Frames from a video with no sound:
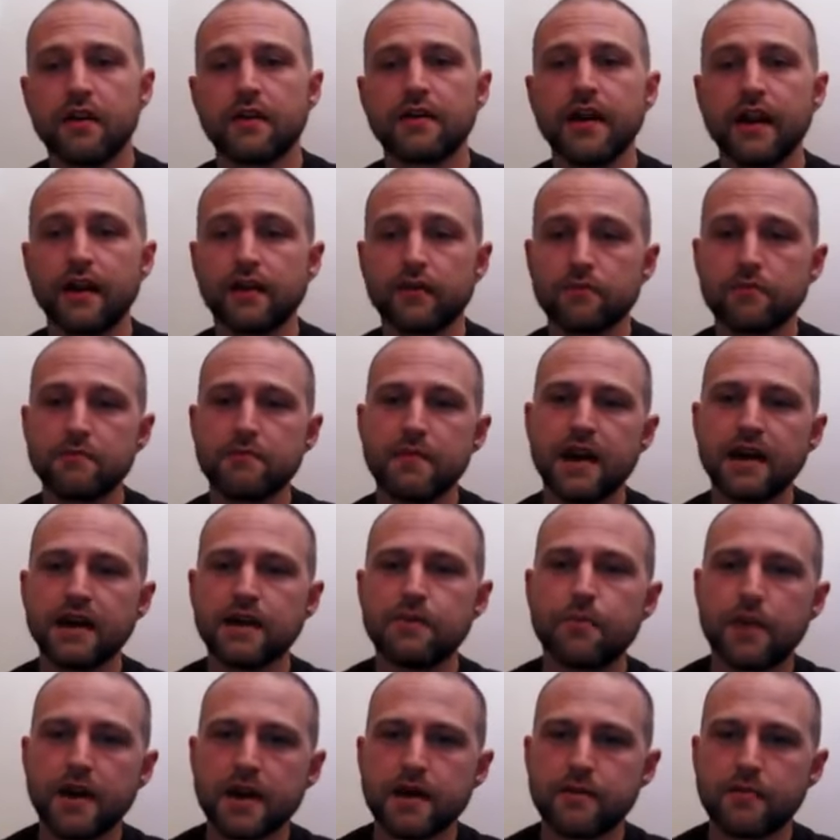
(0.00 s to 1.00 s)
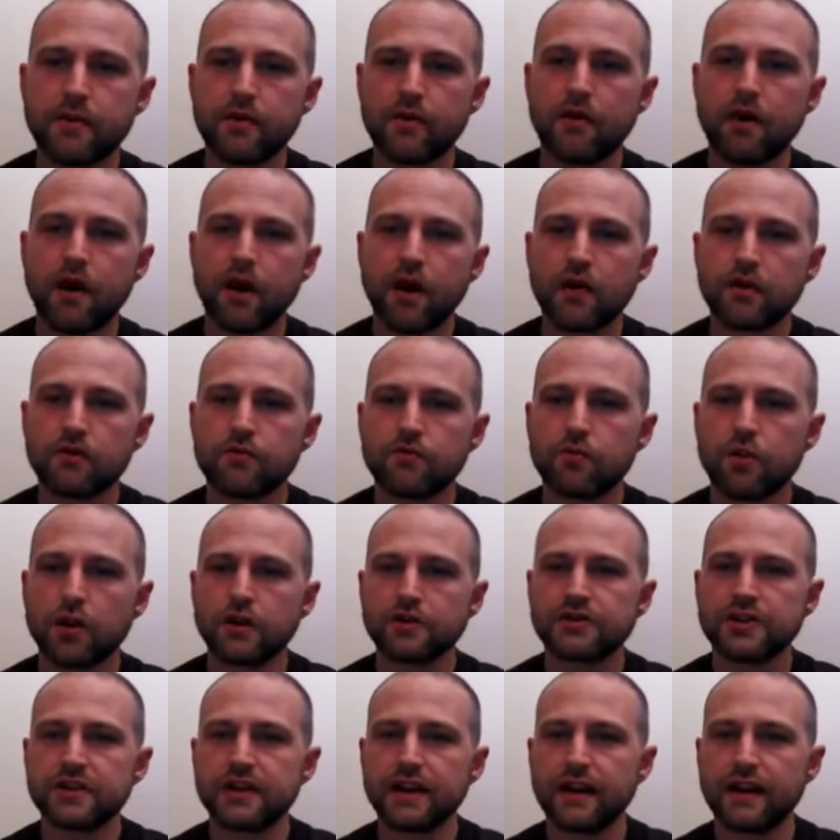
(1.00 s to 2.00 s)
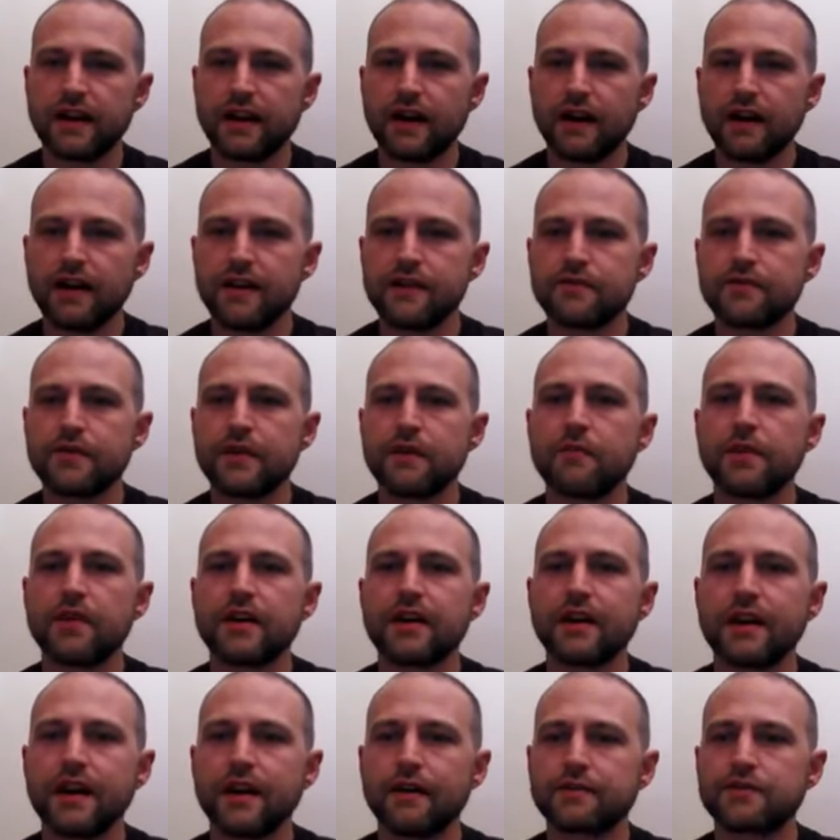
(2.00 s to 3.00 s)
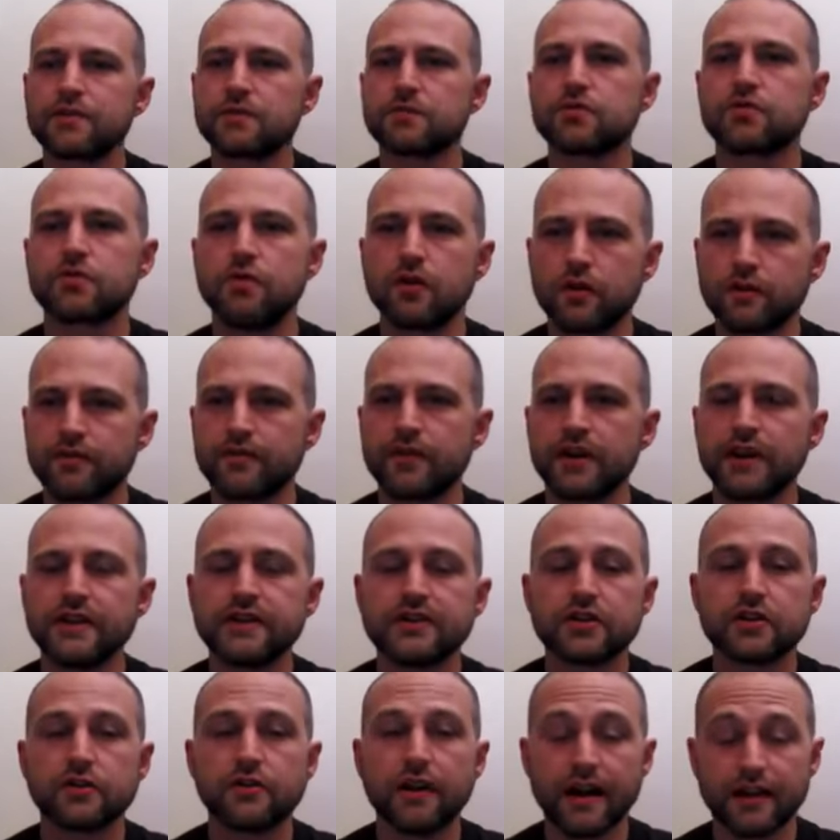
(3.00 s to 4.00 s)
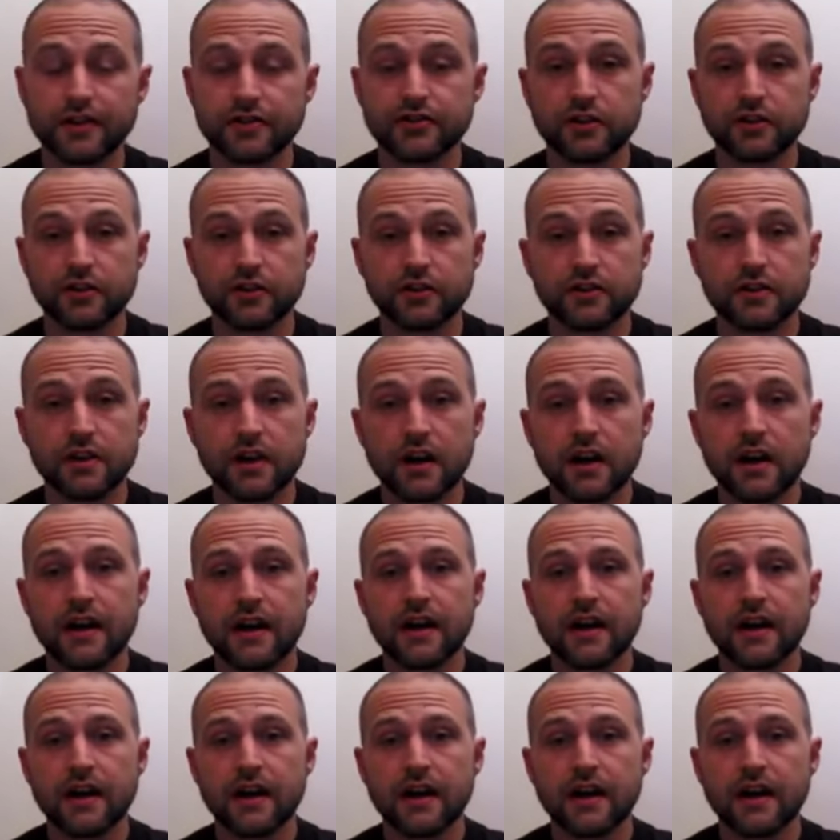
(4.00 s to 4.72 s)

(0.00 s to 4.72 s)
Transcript: Get as many people on watching it live, then we can have some sort of interaction.